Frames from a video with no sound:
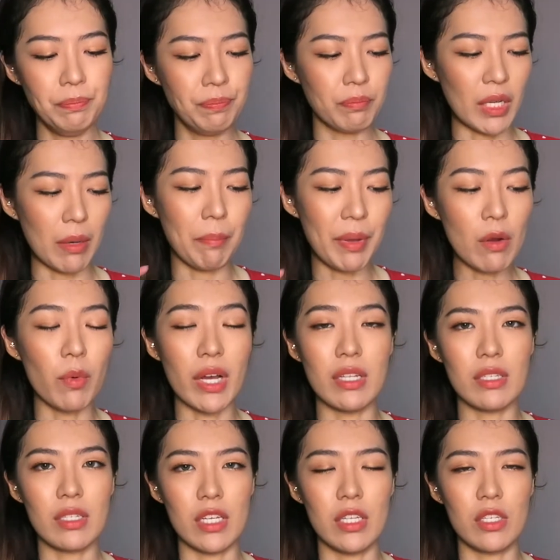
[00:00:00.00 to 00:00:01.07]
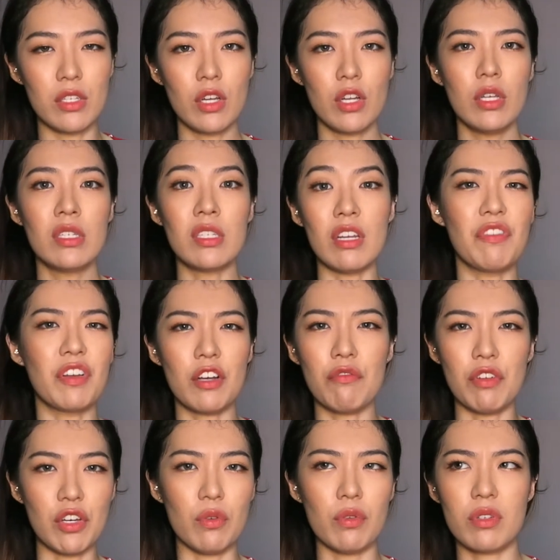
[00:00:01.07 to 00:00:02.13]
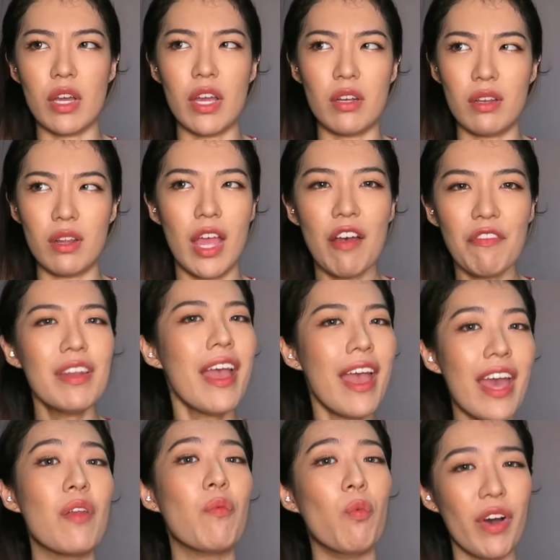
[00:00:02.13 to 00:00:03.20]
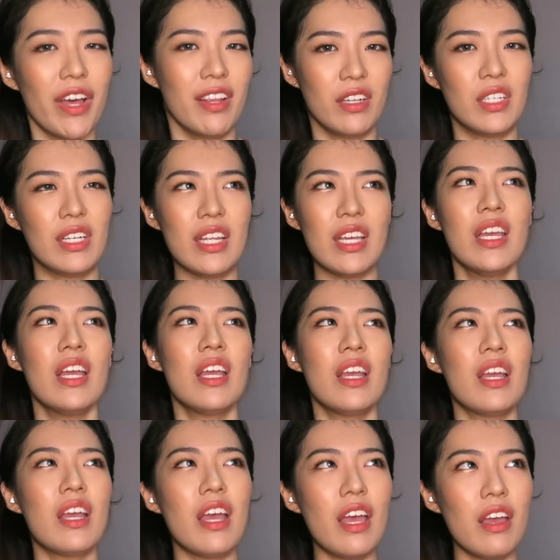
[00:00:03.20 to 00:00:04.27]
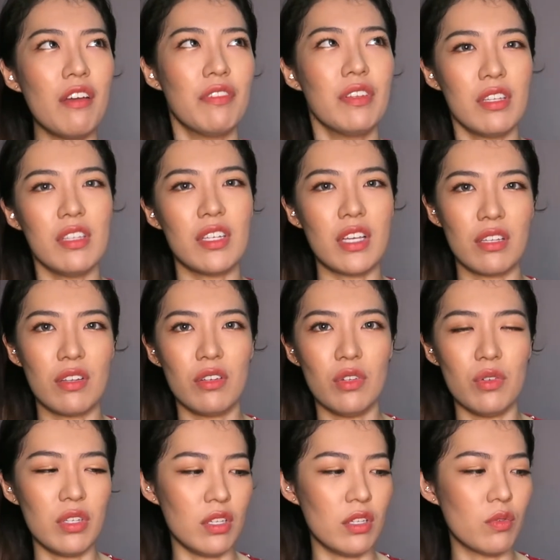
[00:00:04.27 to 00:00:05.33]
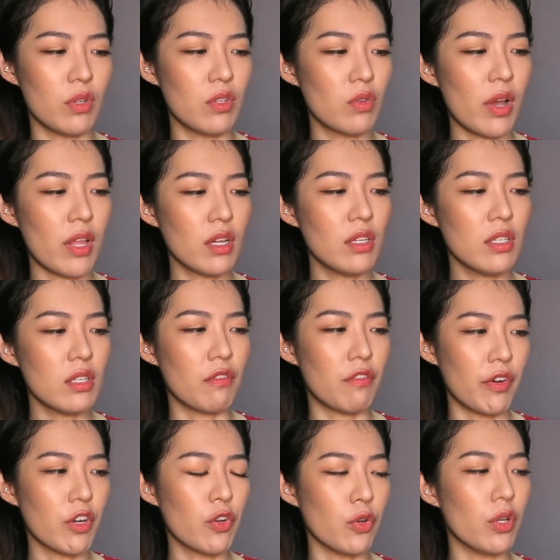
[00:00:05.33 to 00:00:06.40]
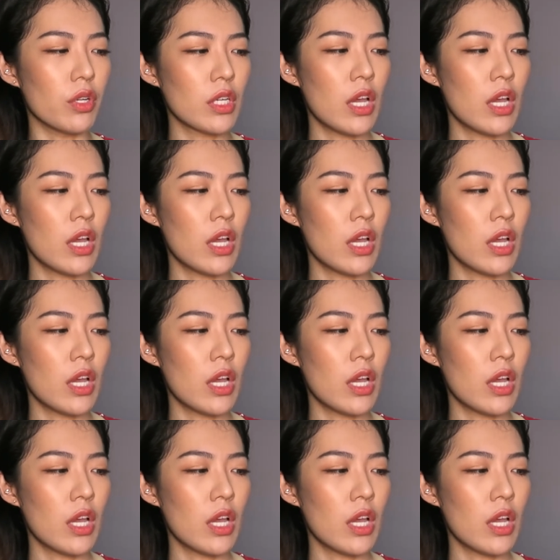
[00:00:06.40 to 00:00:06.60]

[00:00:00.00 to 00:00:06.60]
But the big ones, it's significantly reduced. I haven't had one actually ever since I used this one. So I think this is a very good